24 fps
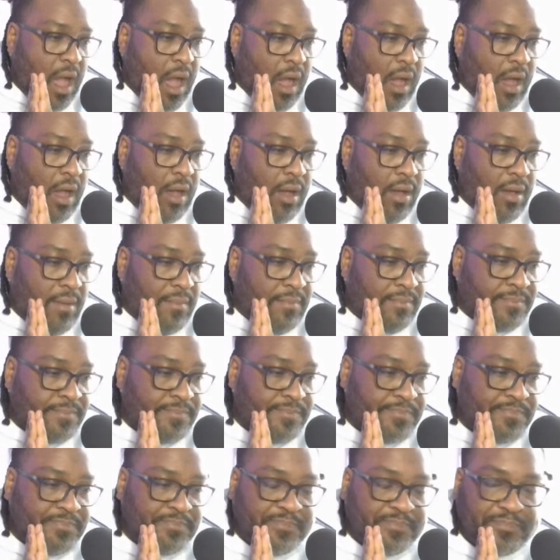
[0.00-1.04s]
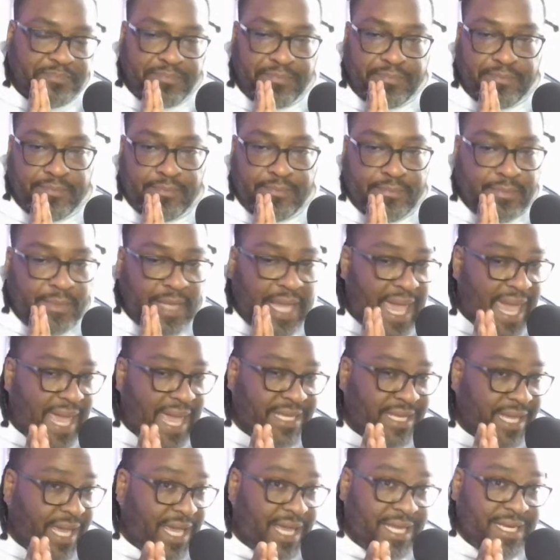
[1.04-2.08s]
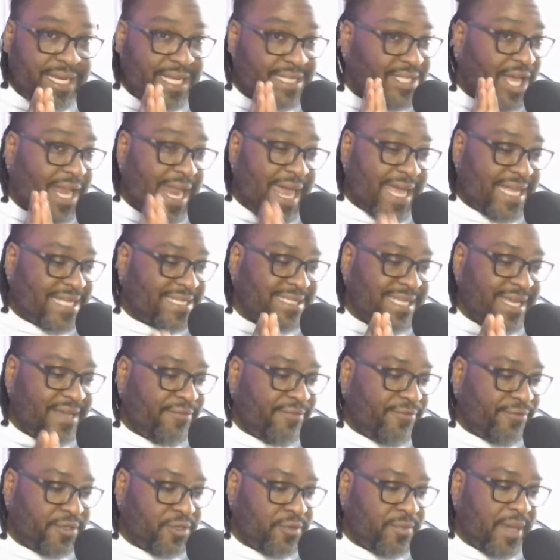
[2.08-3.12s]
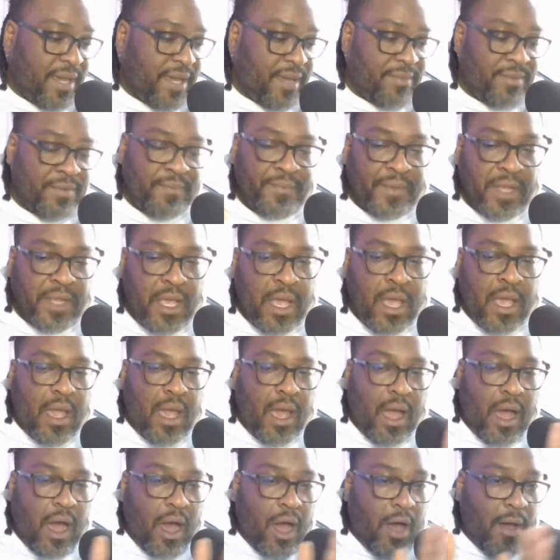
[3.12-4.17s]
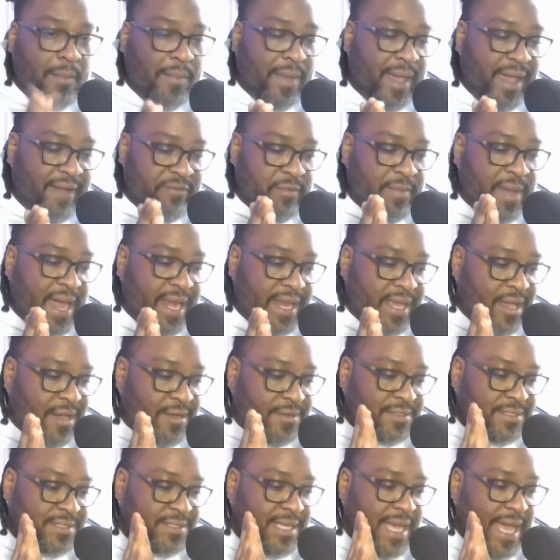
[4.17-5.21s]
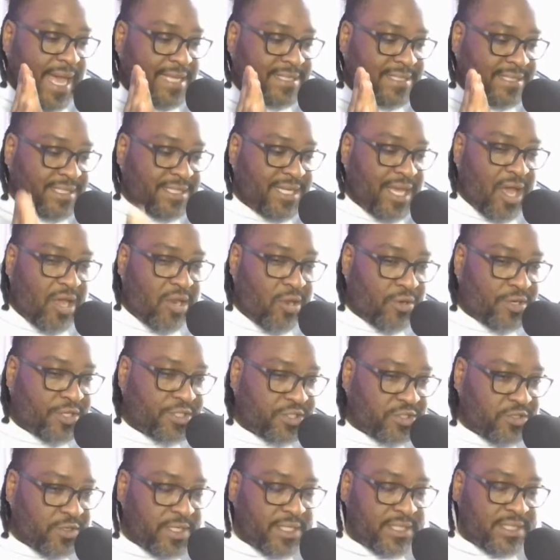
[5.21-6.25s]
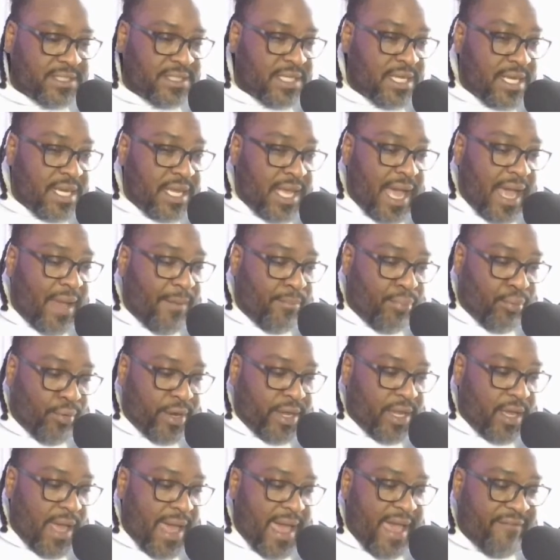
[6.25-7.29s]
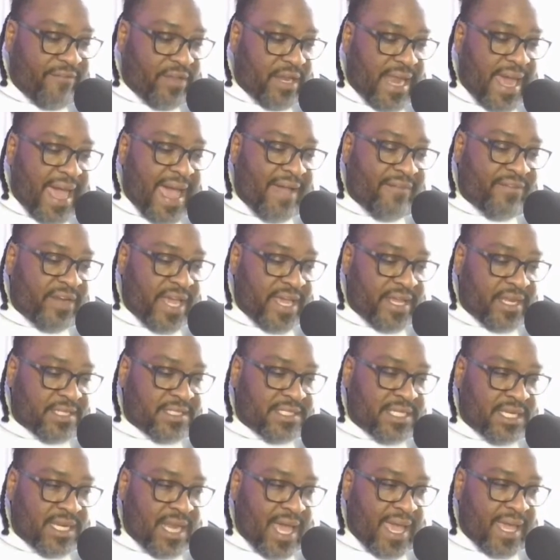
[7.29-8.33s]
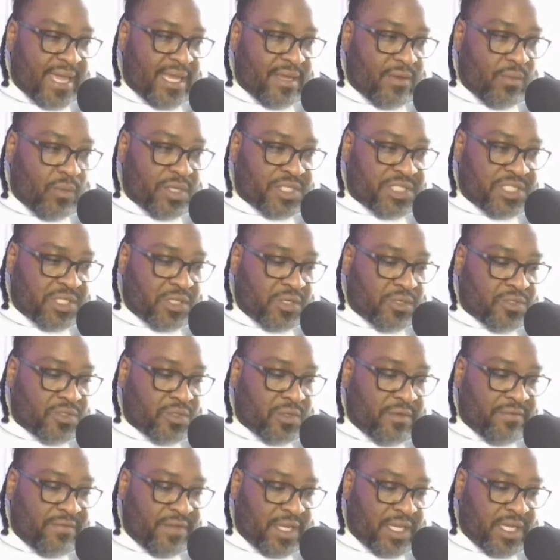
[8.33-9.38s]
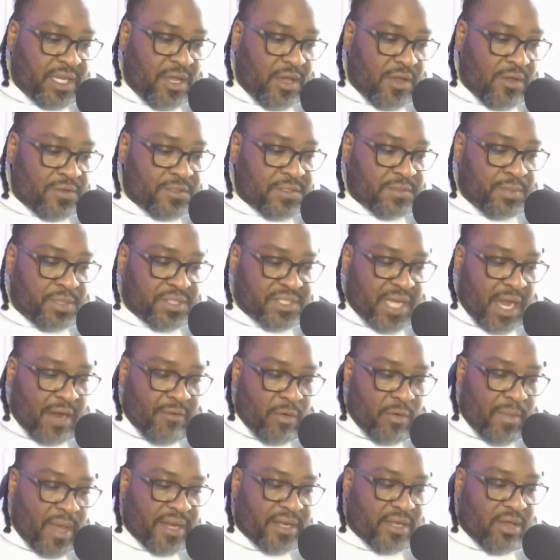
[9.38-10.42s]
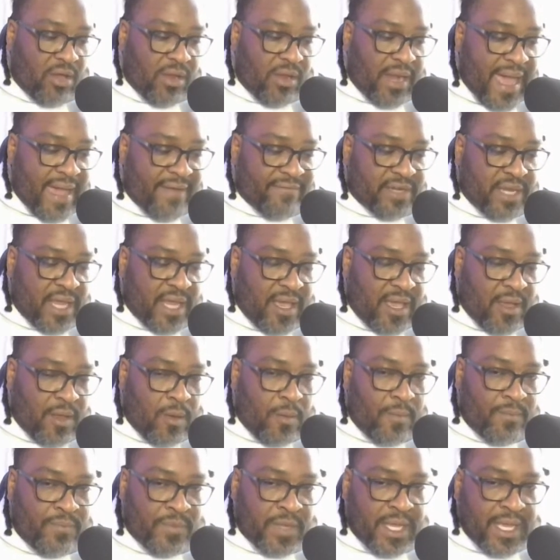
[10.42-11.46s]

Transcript: And yeah, that's all I can say for you, baby. Everybody else, I'll see y'all on the streets. Bria have a live later tonight where she gonna do the videos. Zara about to go live now.